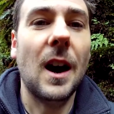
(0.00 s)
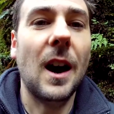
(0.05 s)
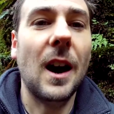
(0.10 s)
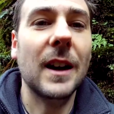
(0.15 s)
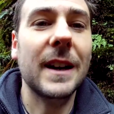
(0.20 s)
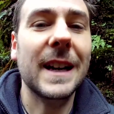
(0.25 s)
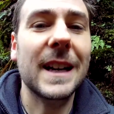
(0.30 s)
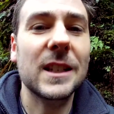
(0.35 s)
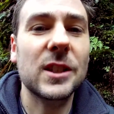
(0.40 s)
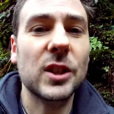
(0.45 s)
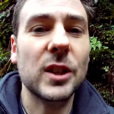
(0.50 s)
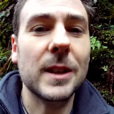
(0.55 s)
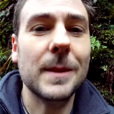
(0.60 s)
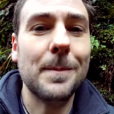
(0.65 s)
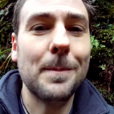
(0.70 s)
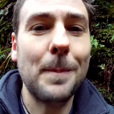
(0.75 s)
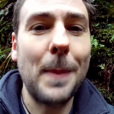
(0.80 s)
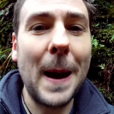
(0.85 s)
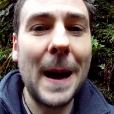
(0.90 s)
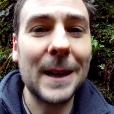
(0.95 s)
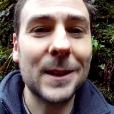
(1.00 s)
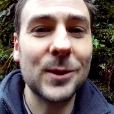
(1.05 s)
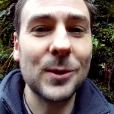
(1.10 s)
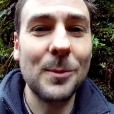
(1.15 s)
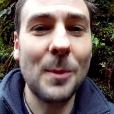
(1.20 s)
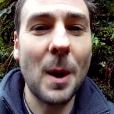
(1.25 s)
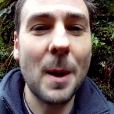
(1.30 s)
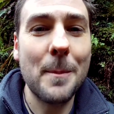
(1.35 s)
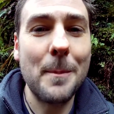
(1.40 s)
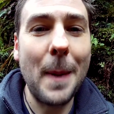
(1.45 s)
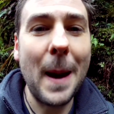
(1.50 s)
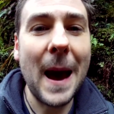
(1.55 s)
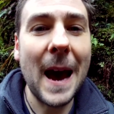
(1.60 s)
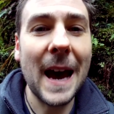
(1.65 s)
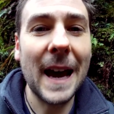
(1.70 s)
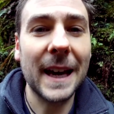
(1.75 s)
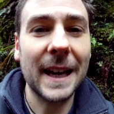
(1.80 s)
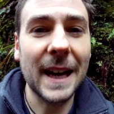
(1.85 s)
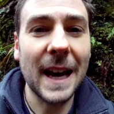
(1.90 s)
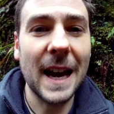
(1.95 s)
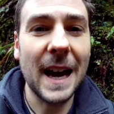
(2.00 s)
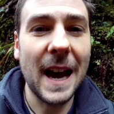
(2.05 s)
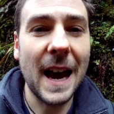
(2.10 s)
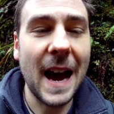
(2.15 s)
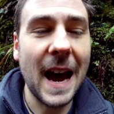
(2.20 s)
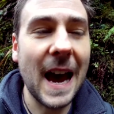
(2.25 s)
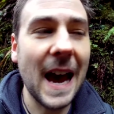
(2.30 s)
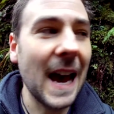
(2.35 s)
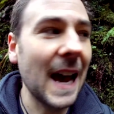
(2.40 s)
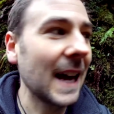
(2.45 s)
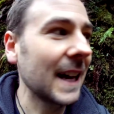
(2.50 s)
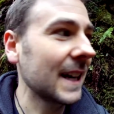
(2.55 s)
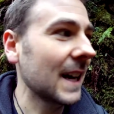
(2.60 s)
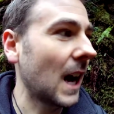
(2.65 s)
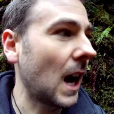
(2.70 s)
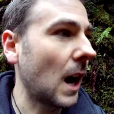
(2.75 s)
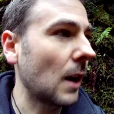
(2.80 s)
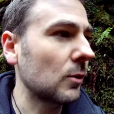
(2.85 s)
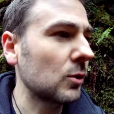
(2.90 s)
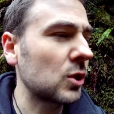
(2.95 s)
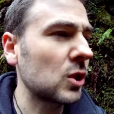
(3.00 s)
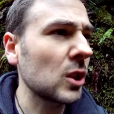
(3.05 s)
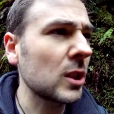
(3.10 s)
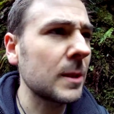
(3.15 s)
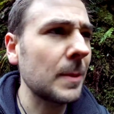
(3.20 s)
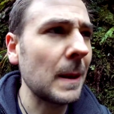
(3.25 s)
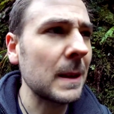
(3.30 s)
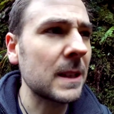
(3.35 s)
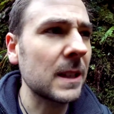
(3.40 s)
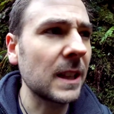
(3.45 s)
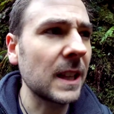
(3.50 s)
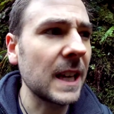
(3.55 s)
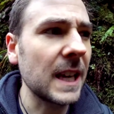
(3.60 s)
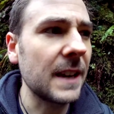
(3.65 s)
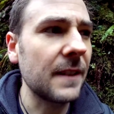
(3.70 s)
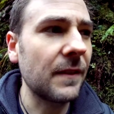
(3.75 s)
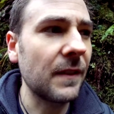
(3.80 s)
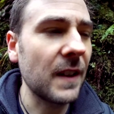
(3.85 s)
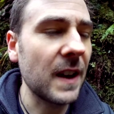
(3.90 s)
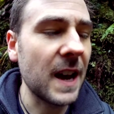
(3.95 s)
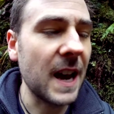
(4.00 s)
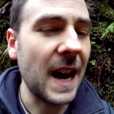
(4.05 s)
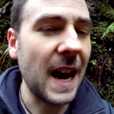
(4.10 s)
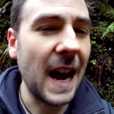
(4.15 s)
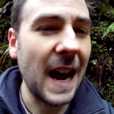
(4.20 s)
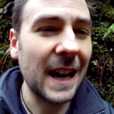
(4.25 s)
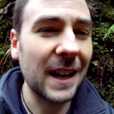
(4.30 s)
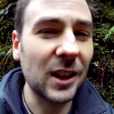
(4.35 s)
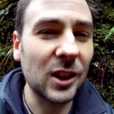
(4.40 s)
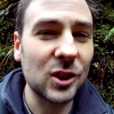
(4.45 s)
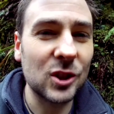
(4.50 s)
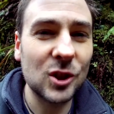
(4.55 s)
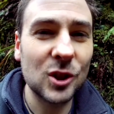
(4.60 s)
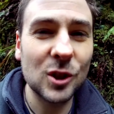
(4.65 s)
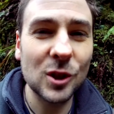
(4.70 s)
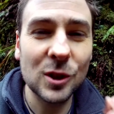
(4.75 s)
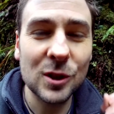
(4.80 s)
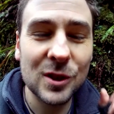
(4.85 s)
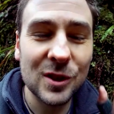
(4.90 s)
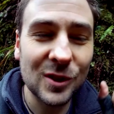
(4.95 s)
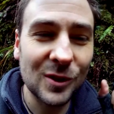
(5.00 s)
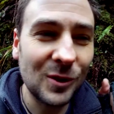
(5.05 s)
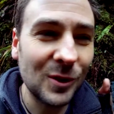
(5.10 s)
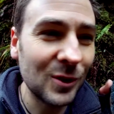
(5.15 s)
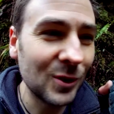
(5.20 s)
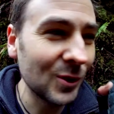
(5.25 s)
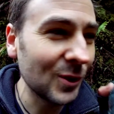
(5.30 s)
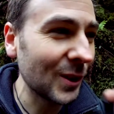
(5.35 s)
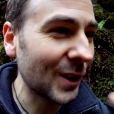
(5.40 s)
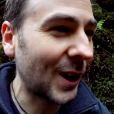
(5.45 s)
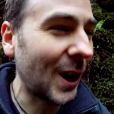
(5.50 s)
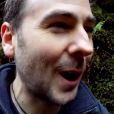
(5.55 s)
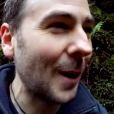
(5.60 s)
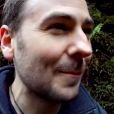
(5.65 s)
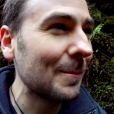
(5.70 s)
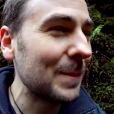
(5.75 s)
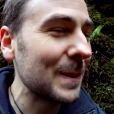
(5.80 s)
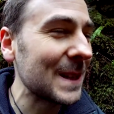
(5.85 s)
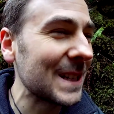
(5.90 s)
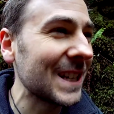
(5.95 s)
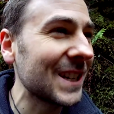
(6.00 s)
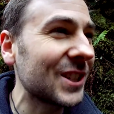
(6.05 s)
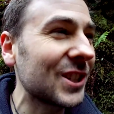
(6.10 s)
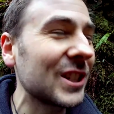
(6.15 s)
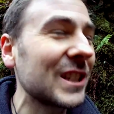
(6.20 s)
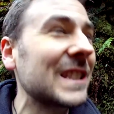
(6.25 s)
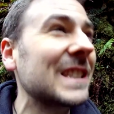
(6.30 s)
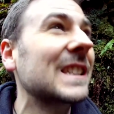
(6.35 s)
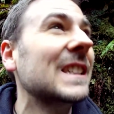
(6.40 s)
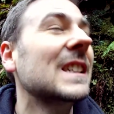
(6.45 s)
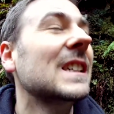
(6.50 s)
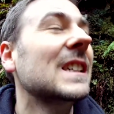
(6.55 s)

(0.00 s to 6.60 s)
I'd actually packed up my bag and I was just about to leave, and I just saw another composition.